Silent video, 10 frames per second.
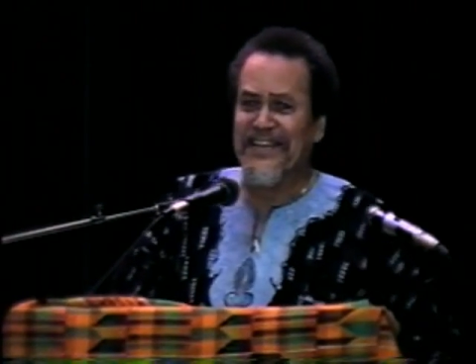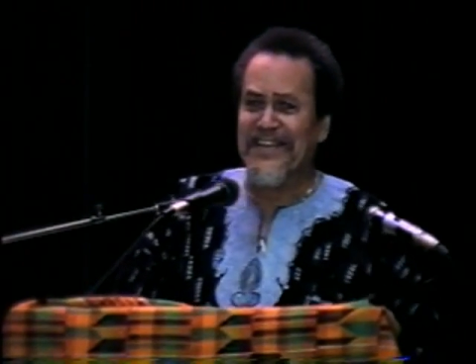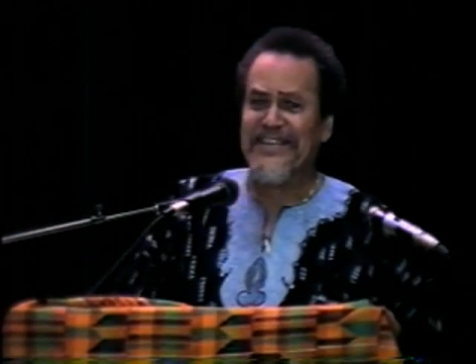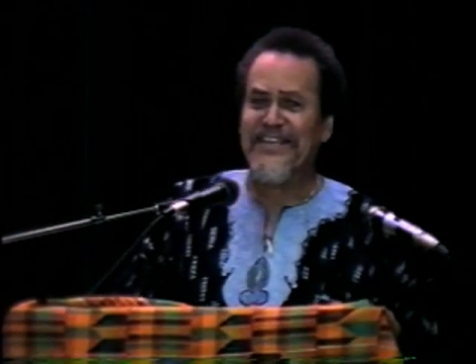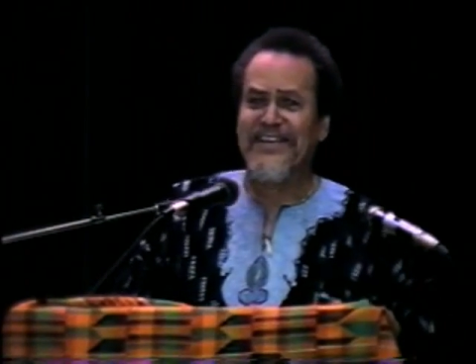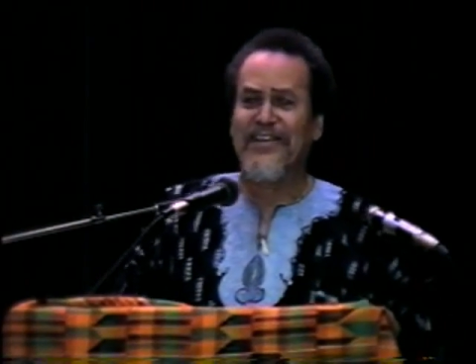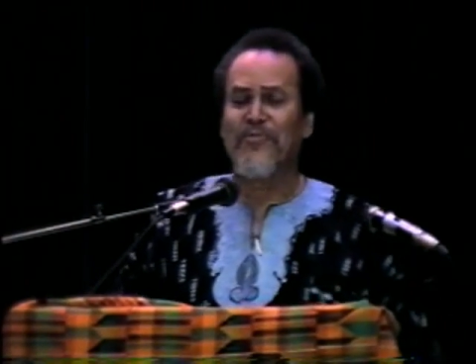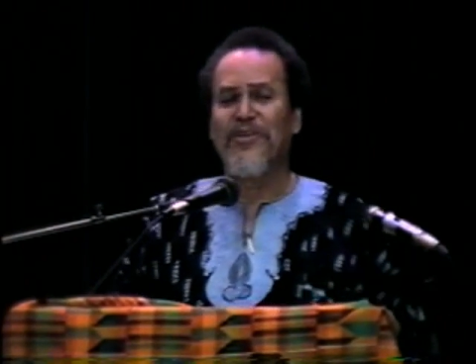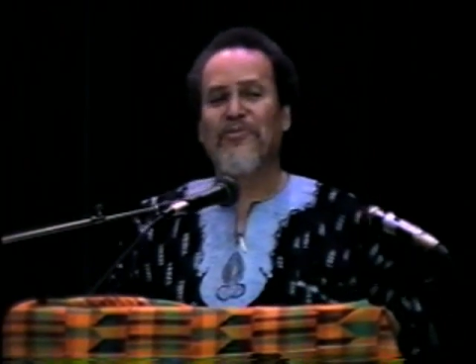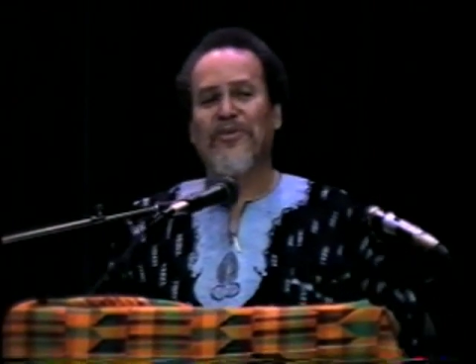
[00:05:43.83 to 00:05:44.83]
They said that
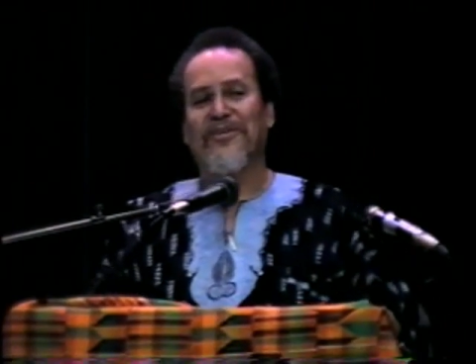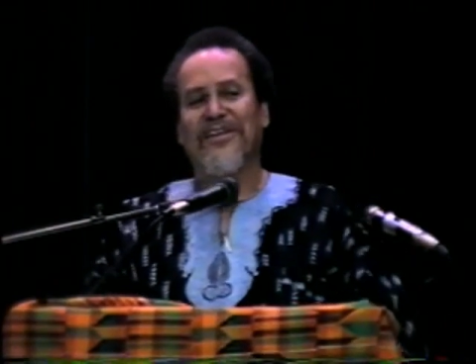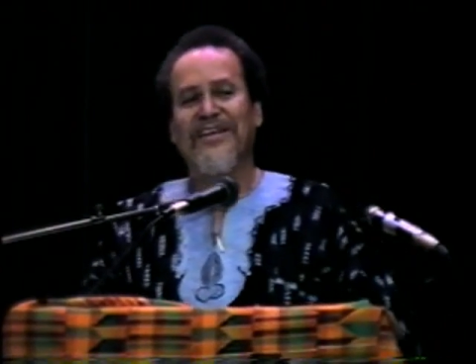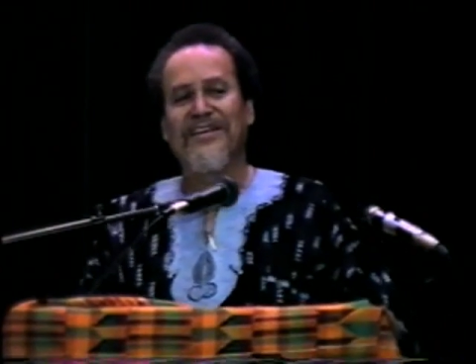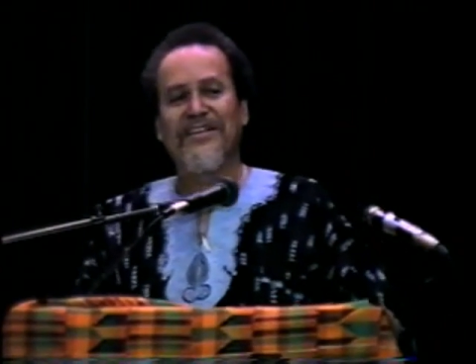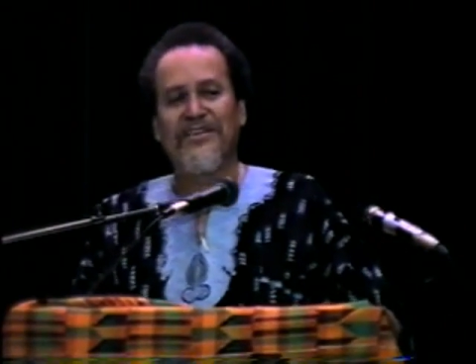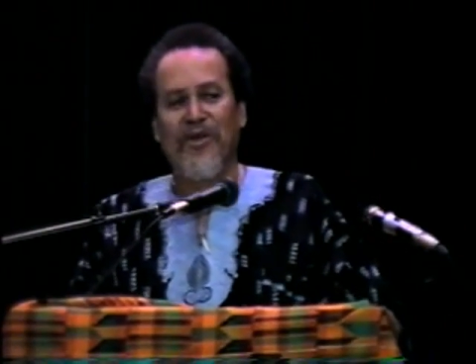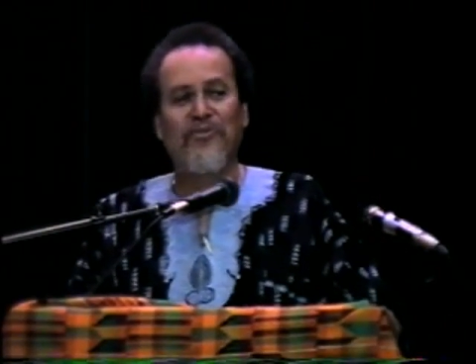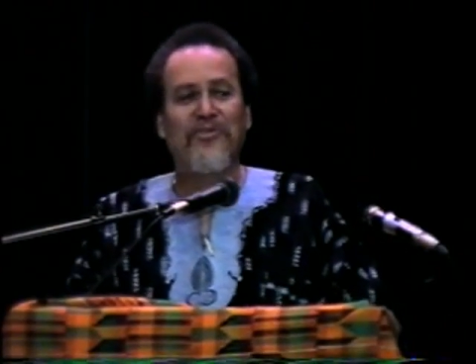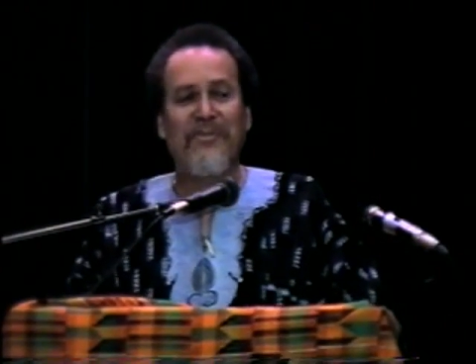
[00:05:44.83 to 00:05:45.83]
we were getting this notion